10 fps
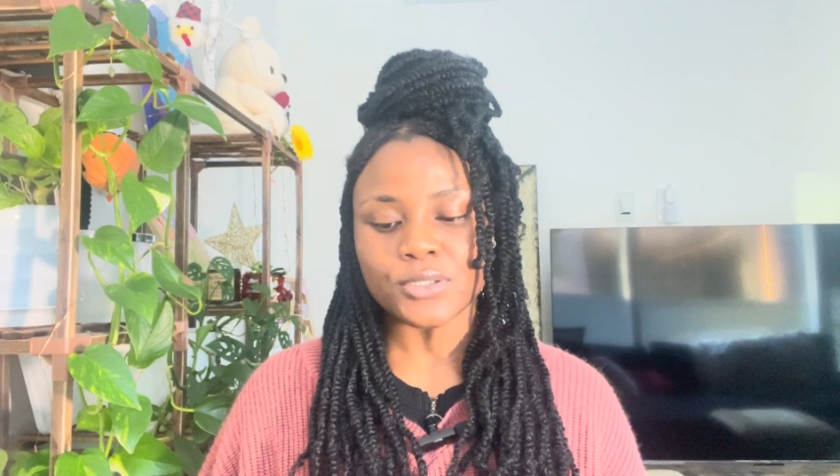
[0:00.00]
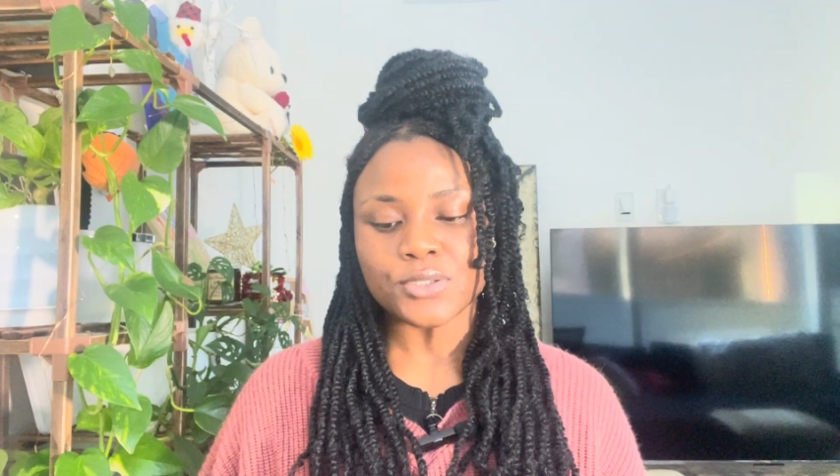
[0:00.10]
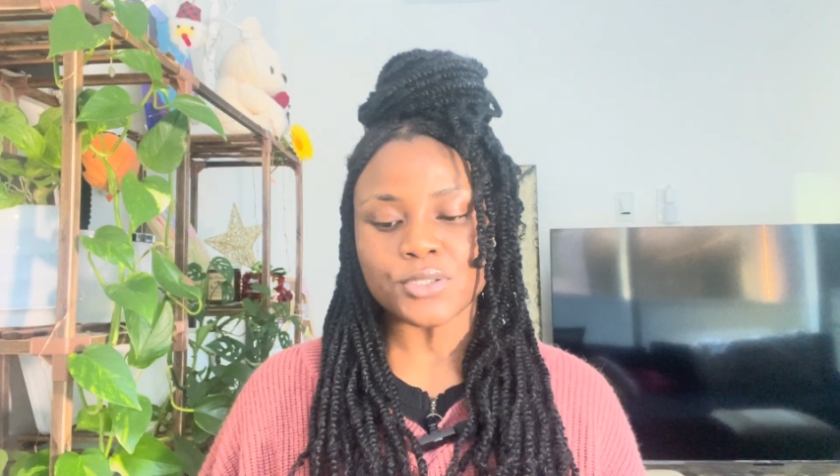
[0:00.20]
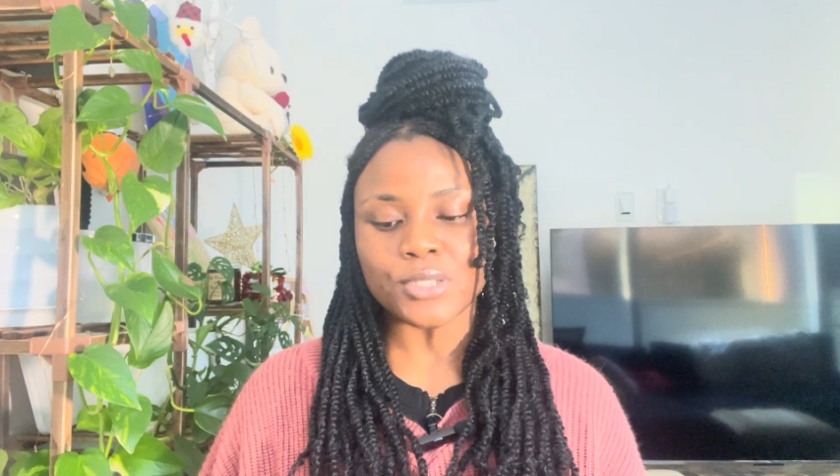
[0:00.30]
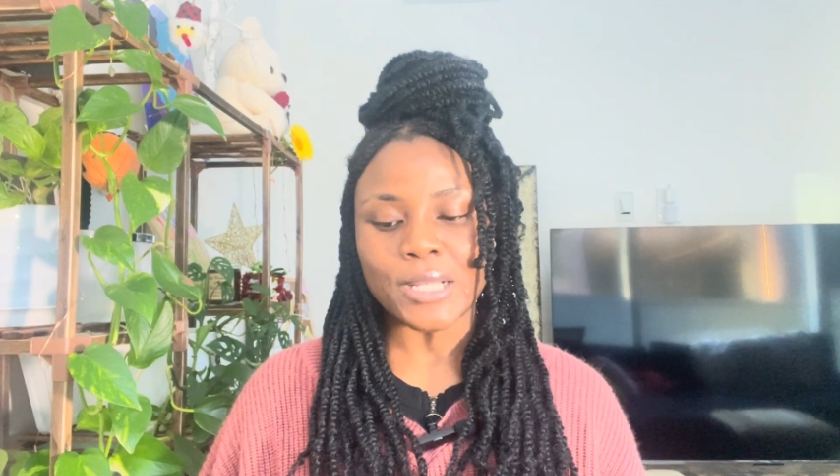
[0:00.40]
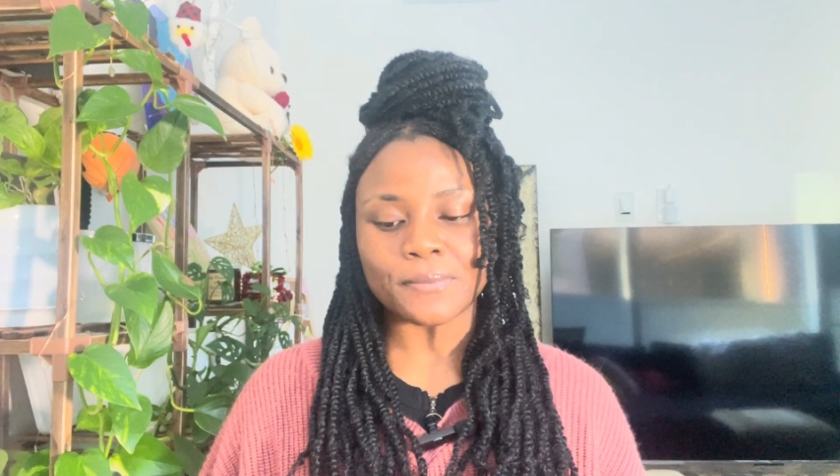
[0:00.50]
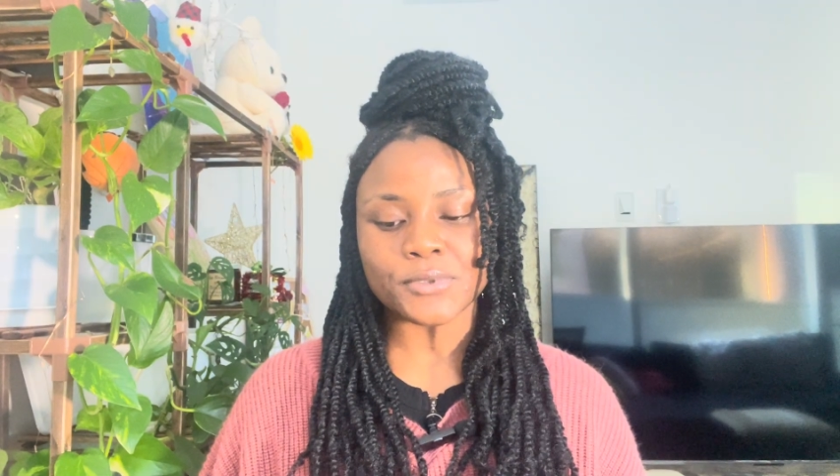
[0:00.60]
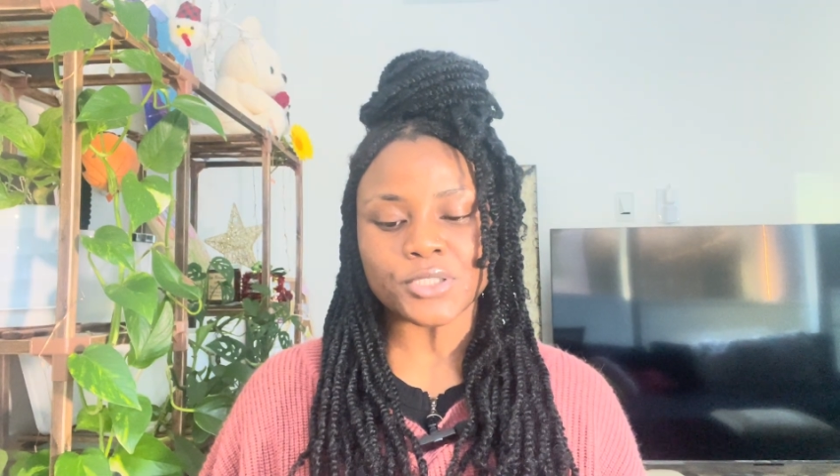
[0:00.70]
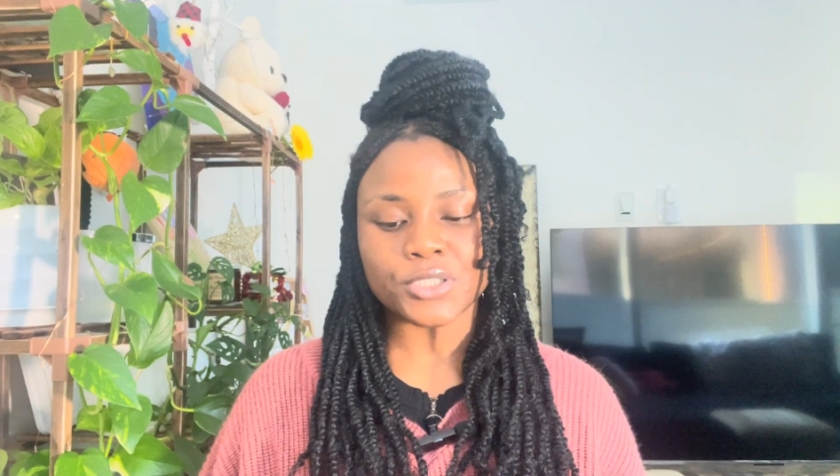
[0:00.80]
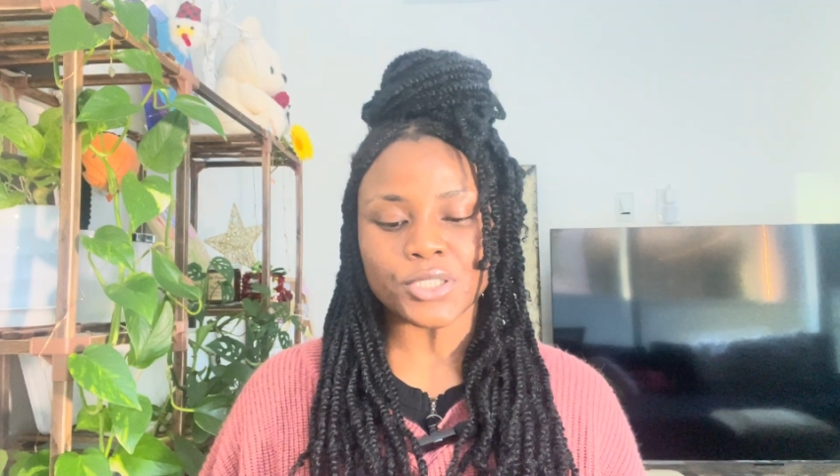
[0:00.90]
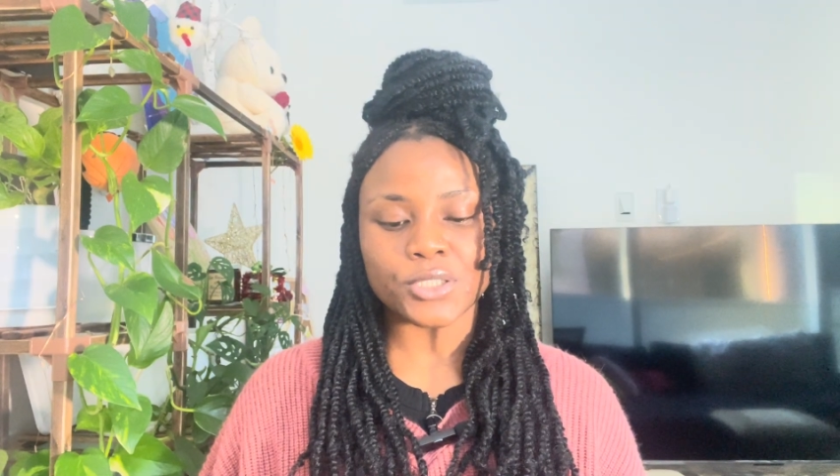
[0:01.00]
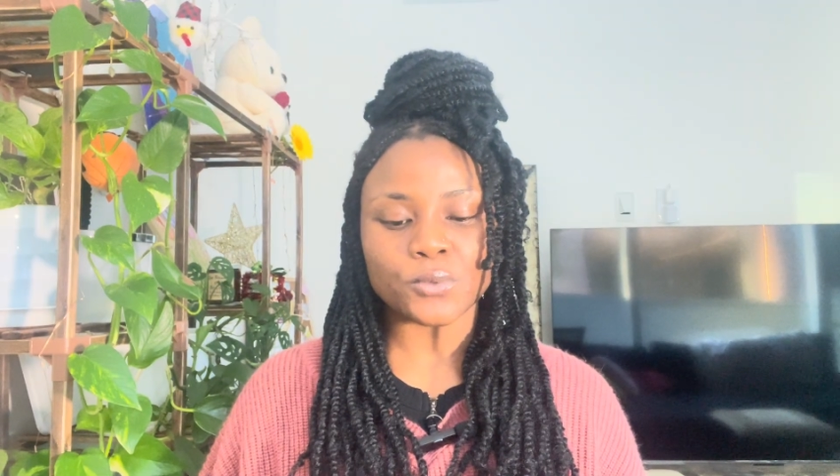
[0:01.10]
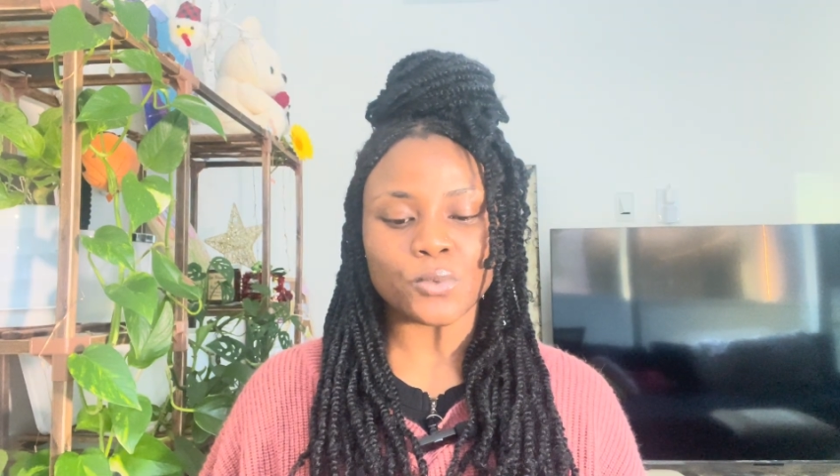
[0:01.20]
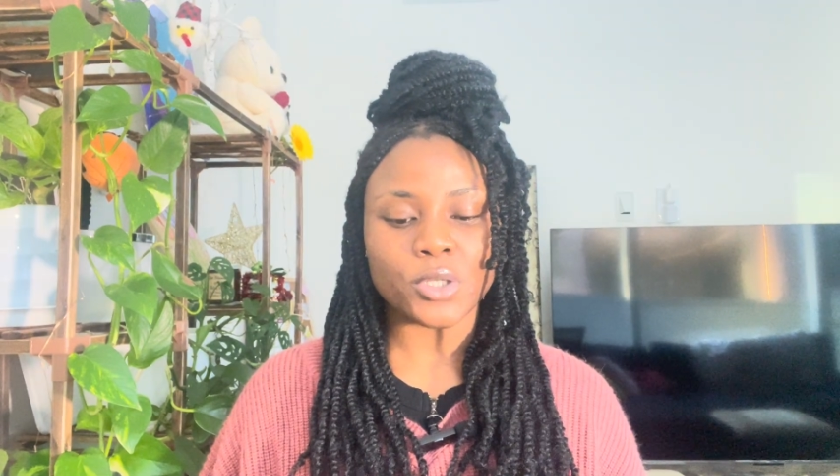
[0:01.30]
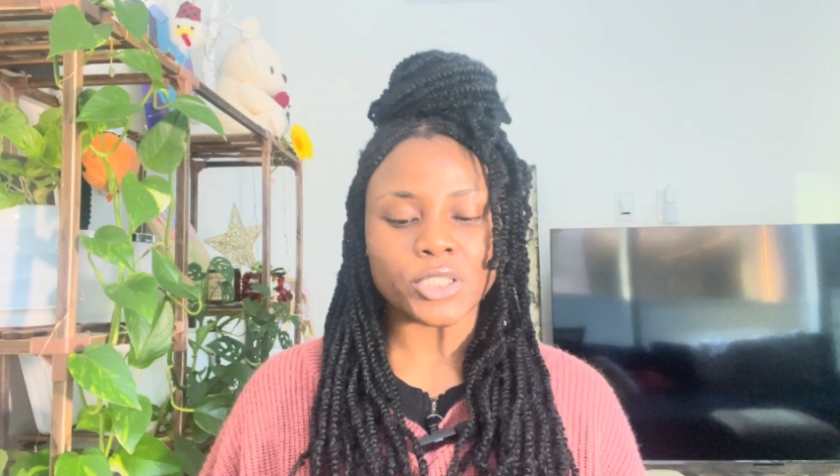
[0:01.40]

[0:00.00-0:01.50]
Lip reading: to appreciate what